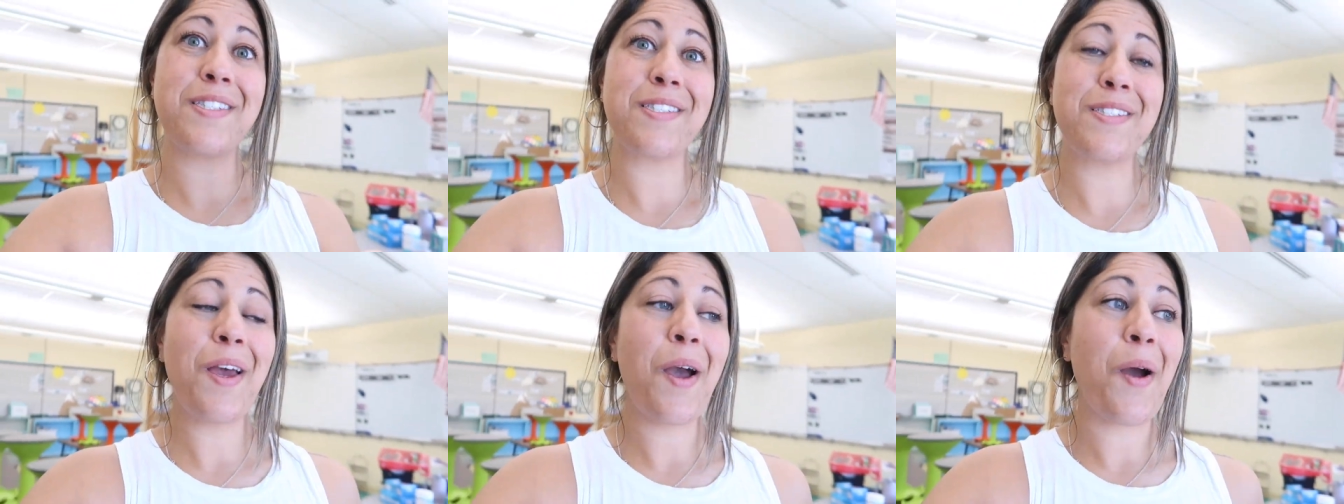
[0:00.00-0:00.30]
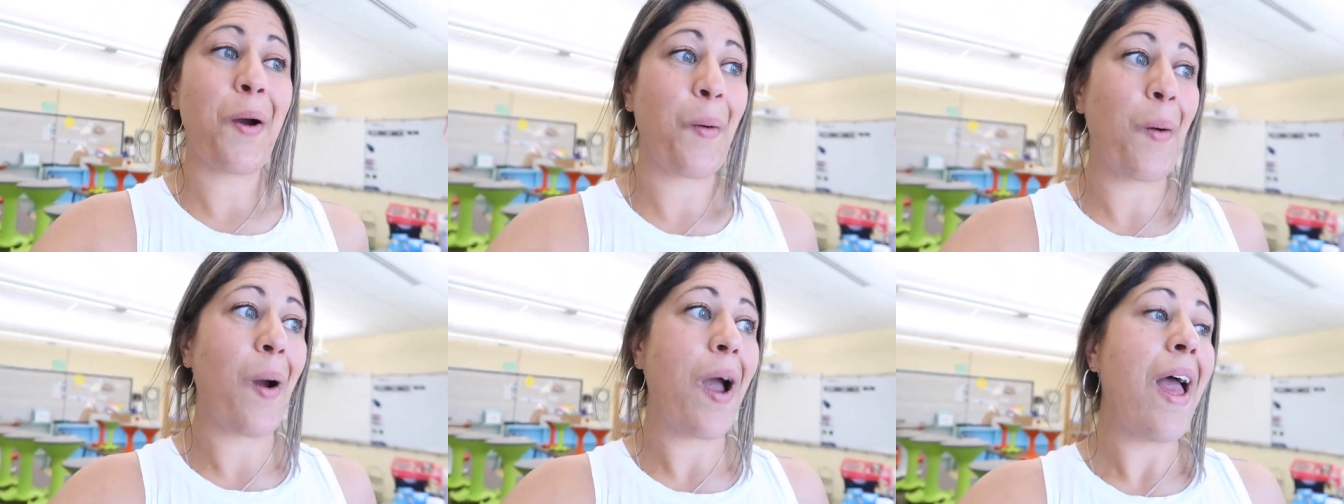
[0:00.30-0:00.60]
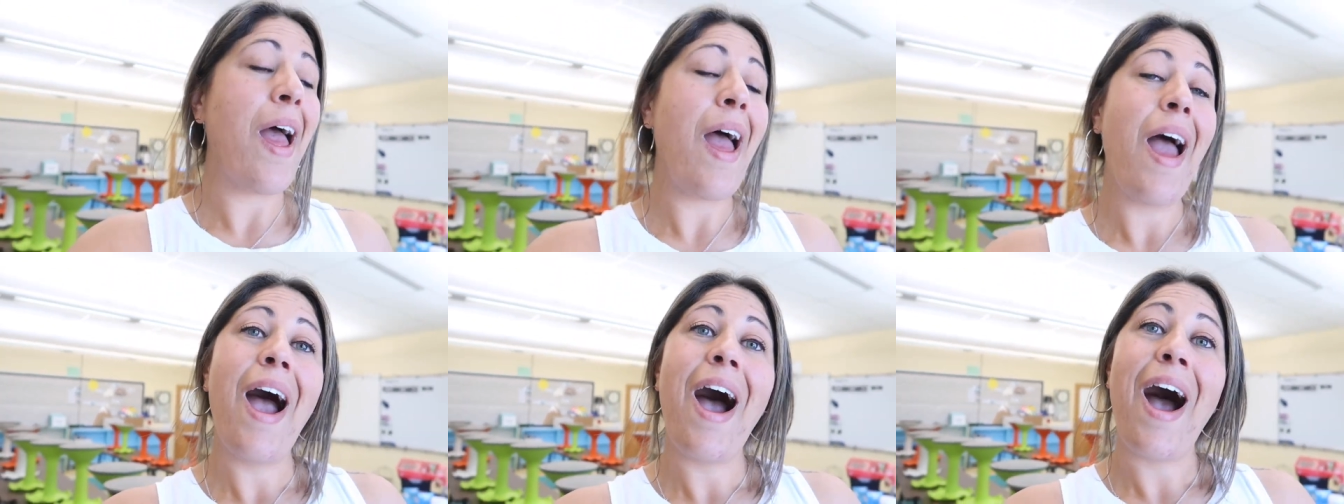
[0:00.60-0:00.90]
So
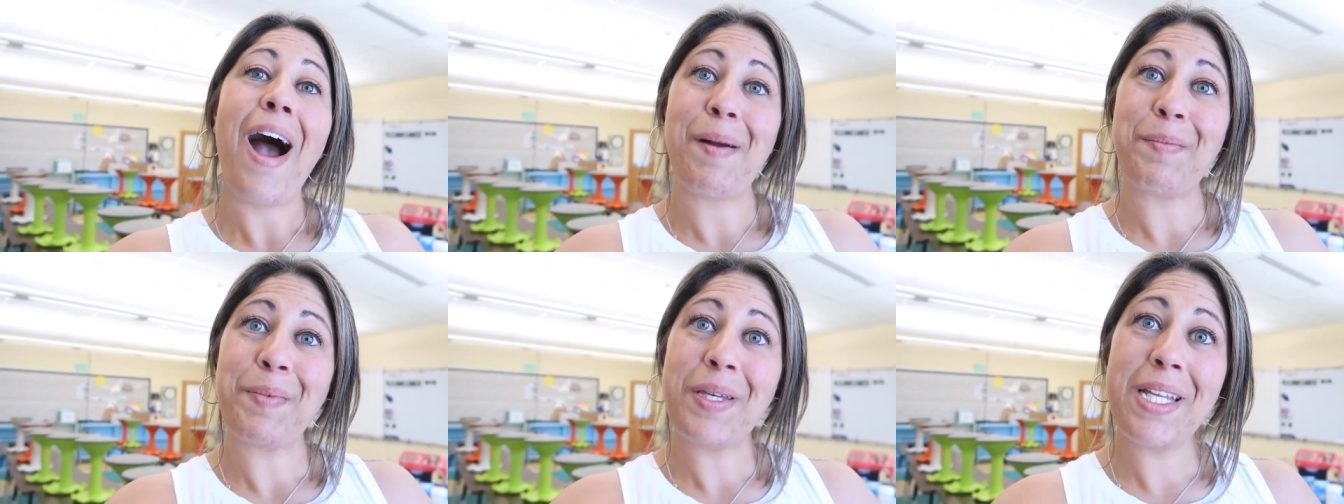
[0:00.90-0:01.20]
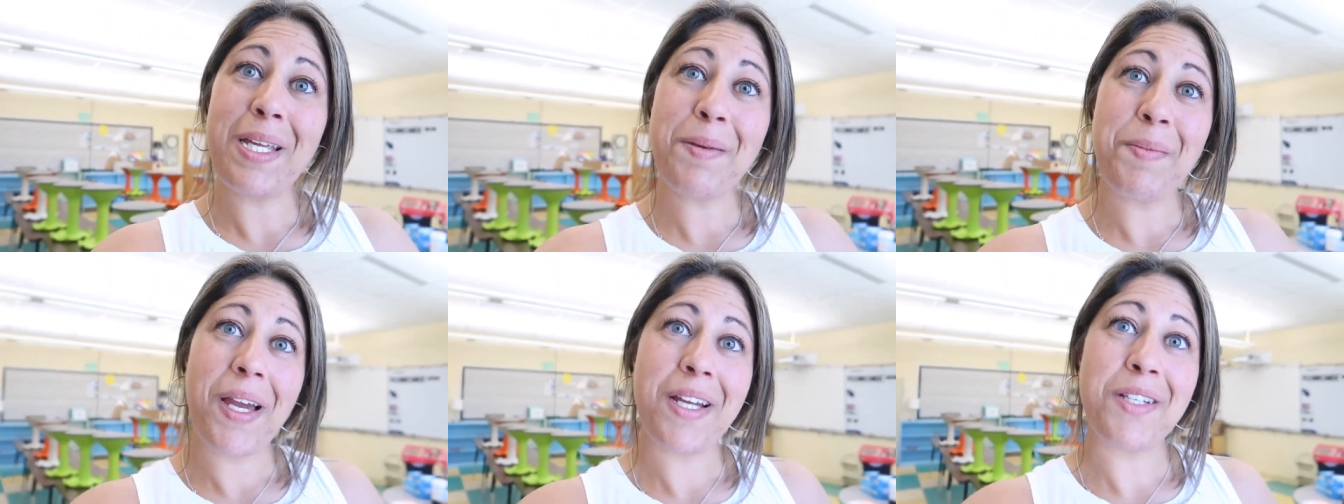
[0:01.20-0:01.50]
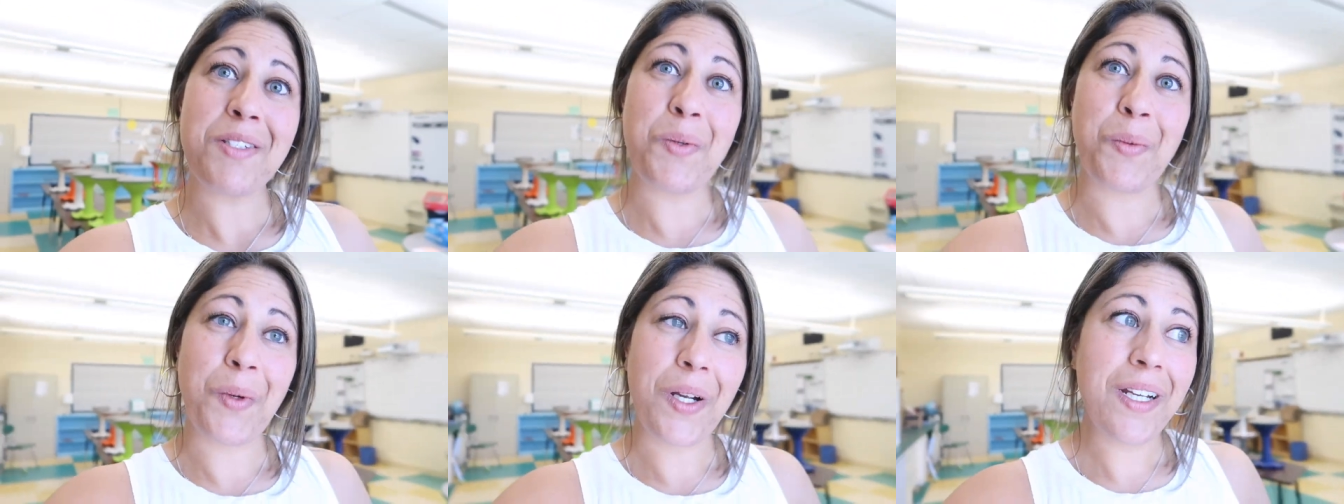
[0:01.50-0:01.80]
I'm gonna get
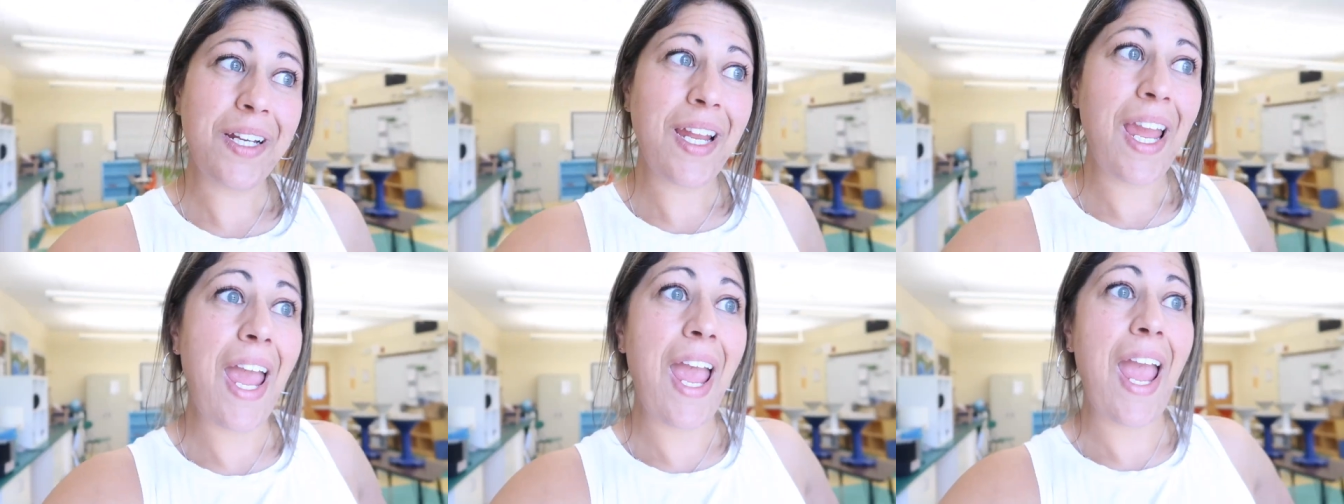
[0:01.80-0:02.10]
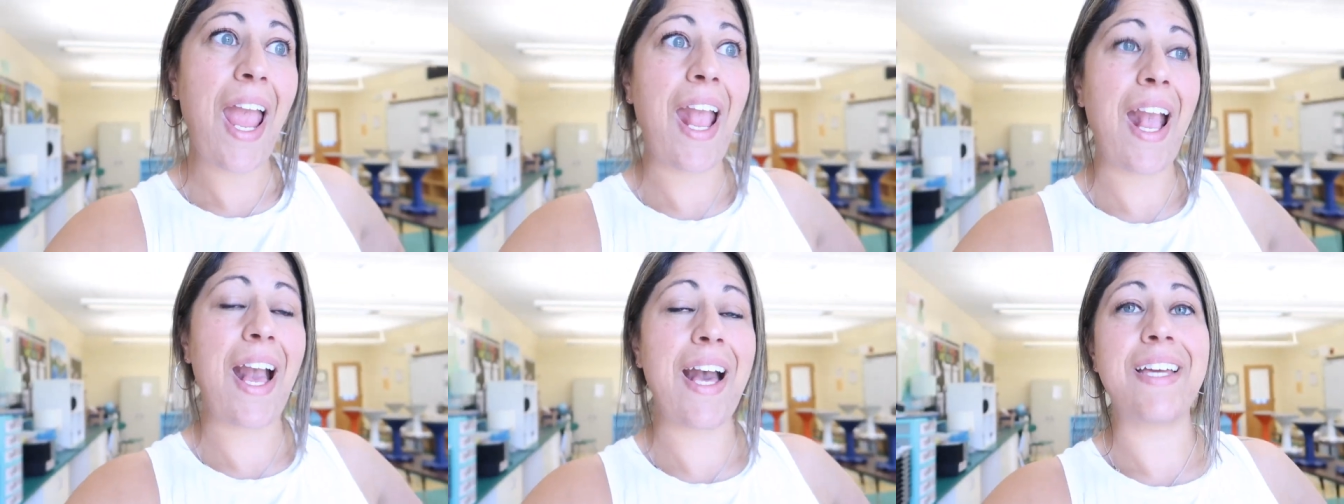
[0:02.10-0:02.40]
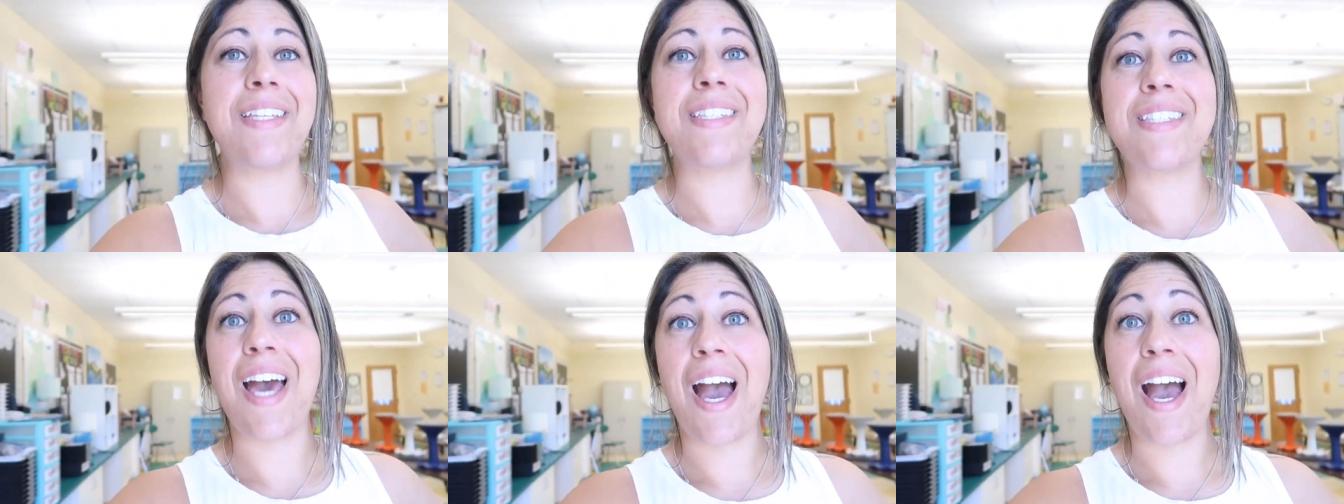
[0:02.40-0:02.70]
back to work,
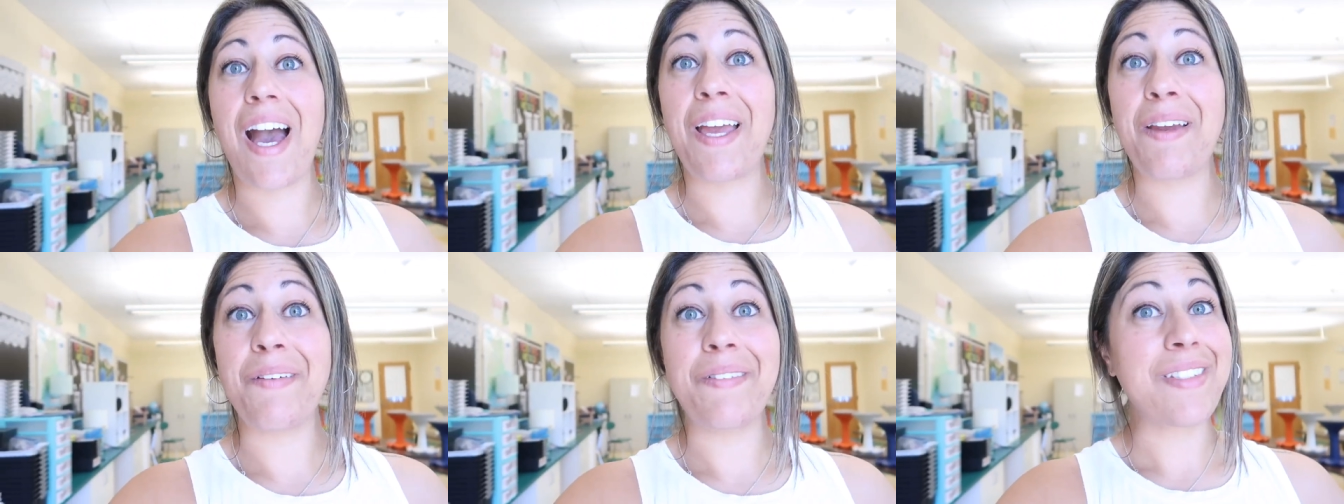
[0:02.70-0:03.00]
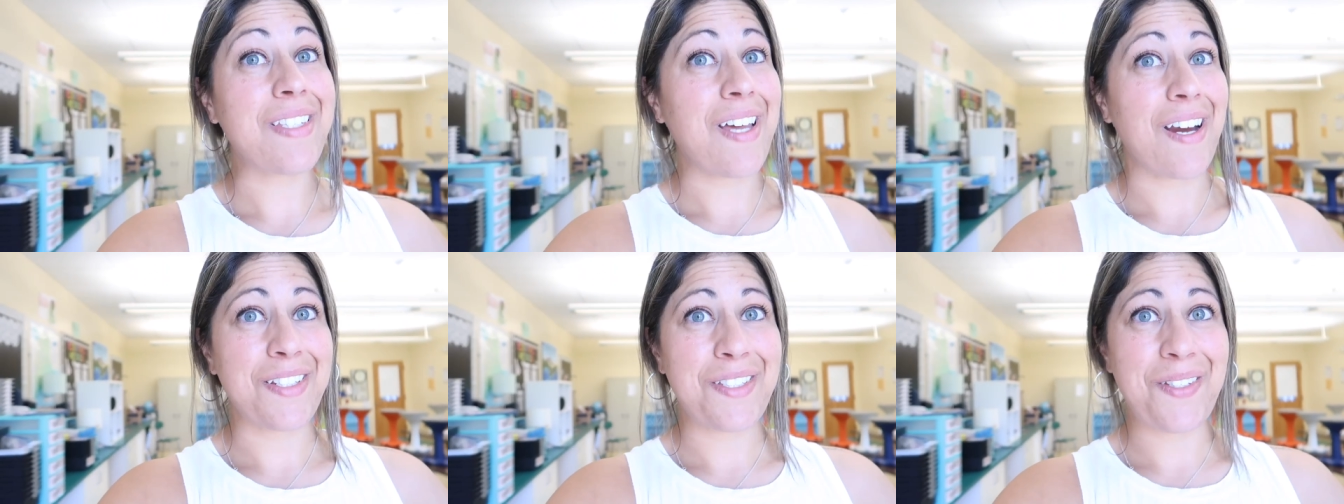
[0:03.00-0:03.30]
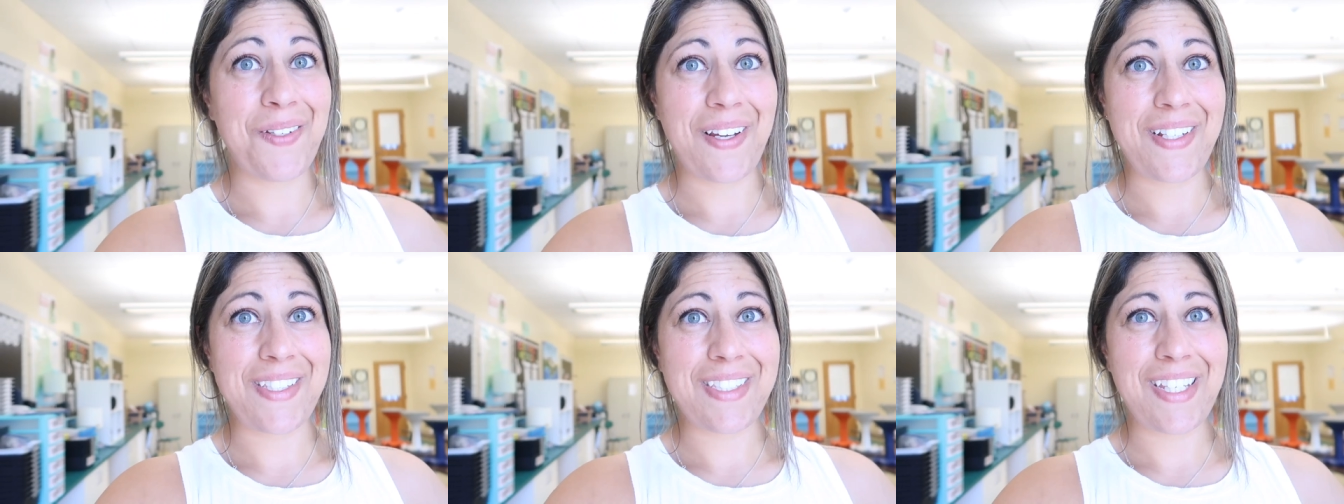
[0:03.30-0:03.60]
and I will talk
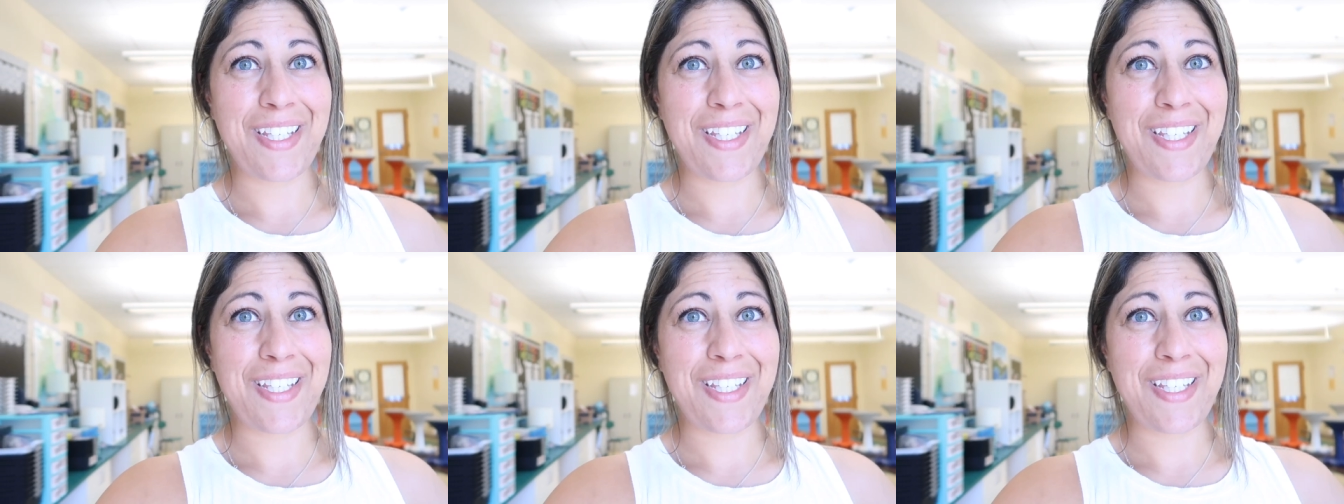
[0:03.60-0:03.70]
to you guys